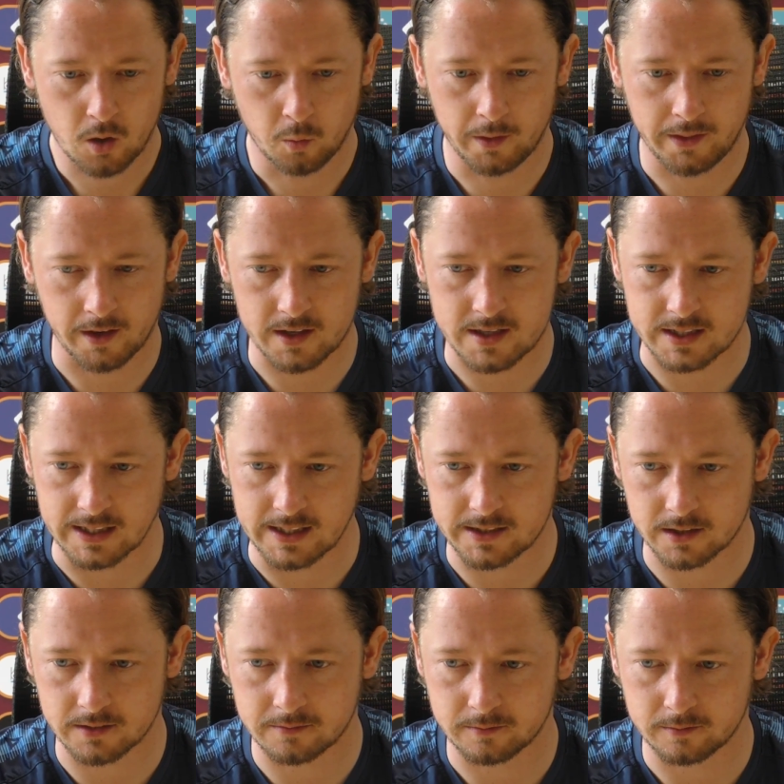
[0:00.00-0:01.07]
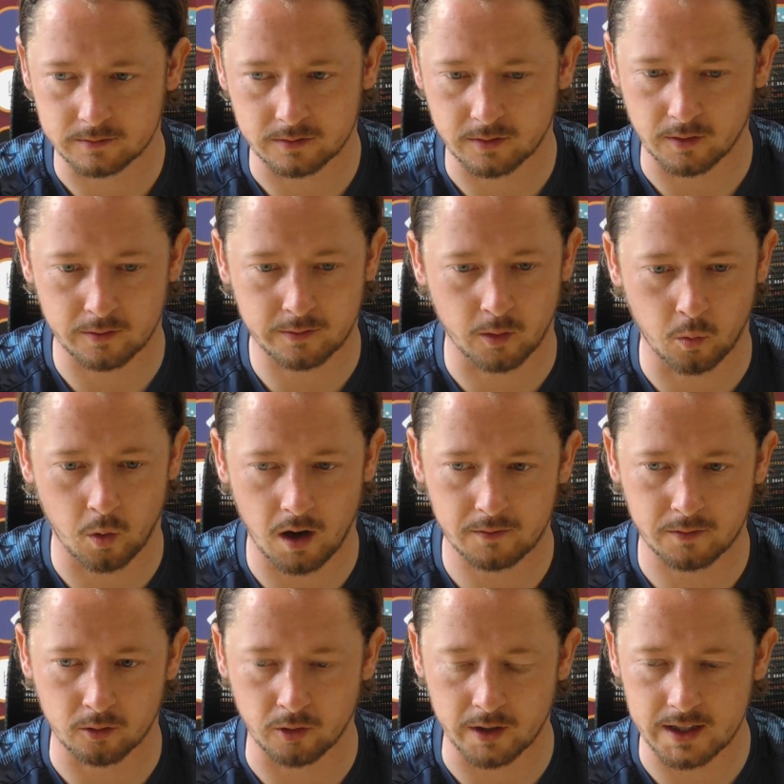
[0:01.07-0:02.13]
within a season for
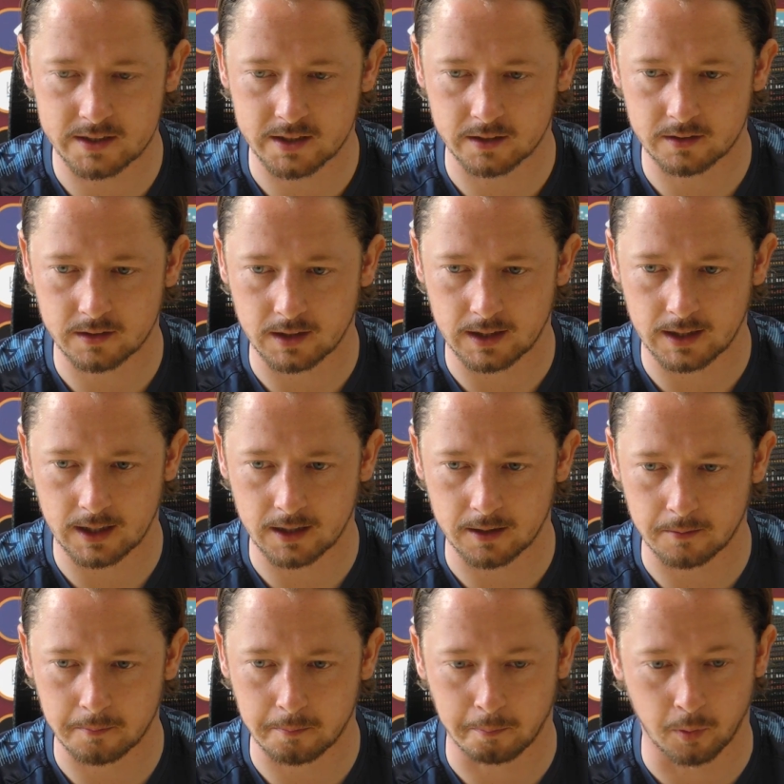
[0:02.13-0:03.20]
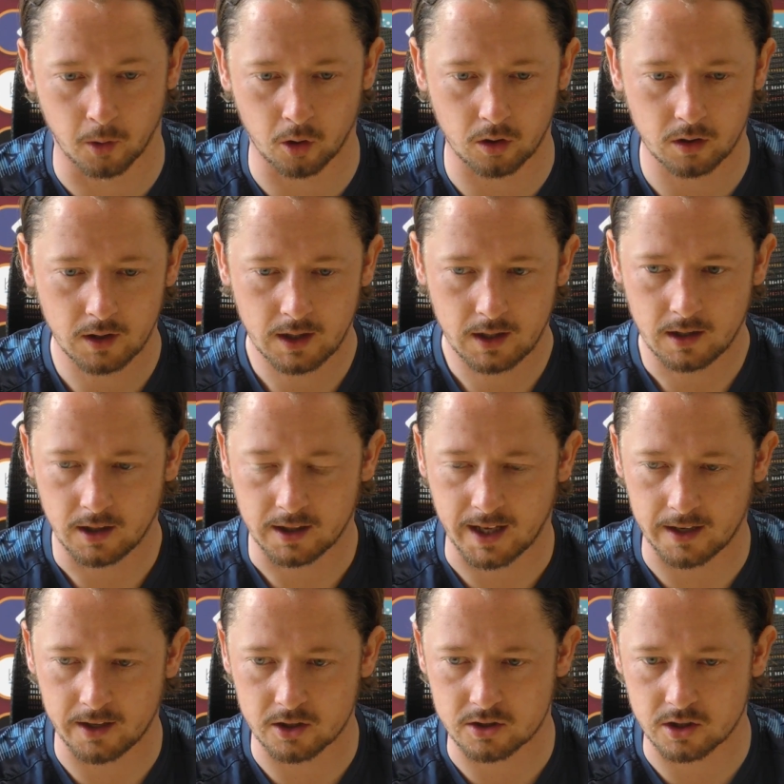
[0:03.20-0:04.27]
whatever reason. But
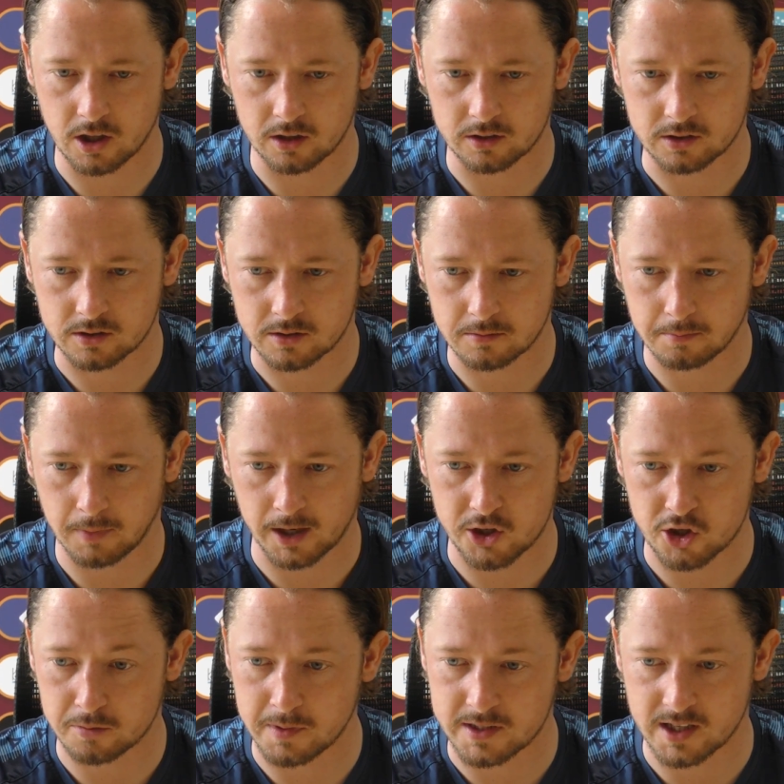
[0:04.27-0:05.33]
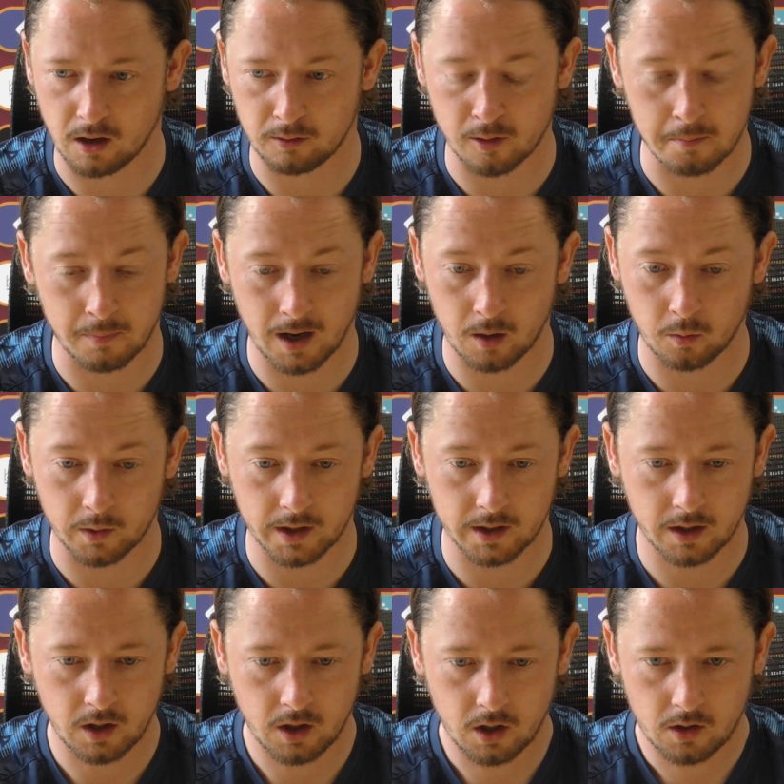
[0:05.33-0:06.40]
again, as managers, myself and Matt,
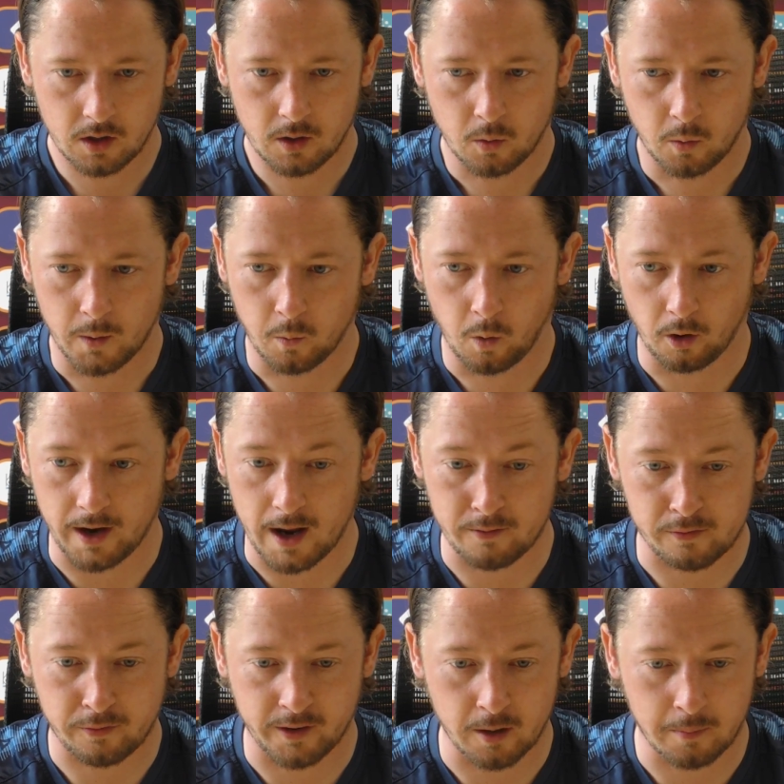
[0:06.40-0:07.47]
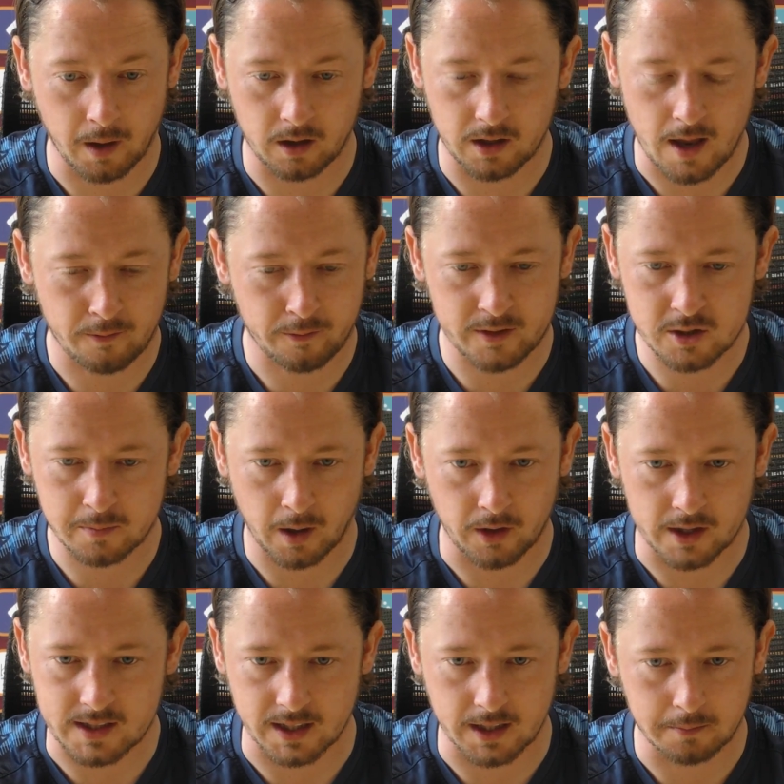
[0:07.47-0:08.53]
we warrant everything's about
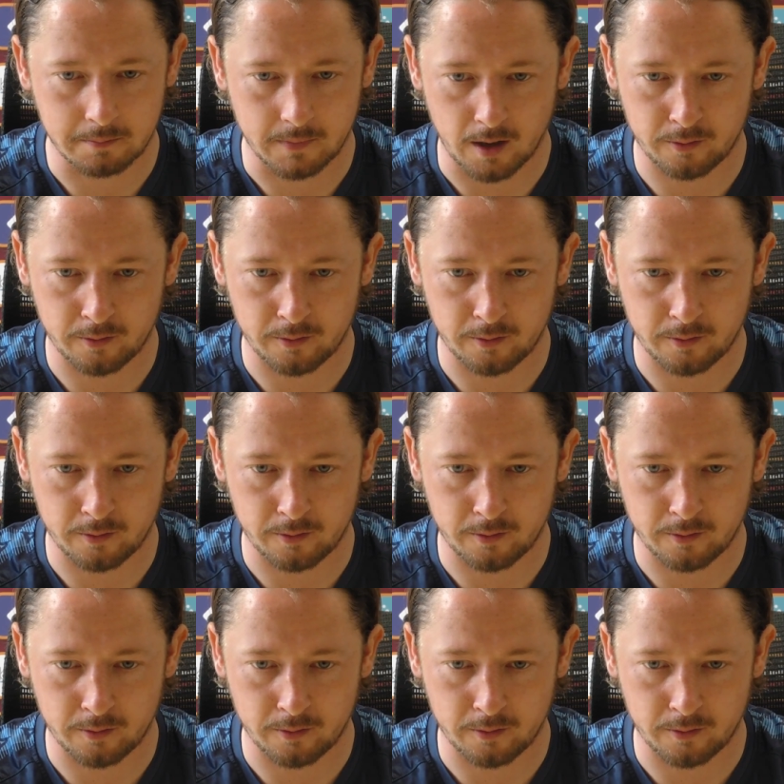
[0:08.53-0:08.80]
the team.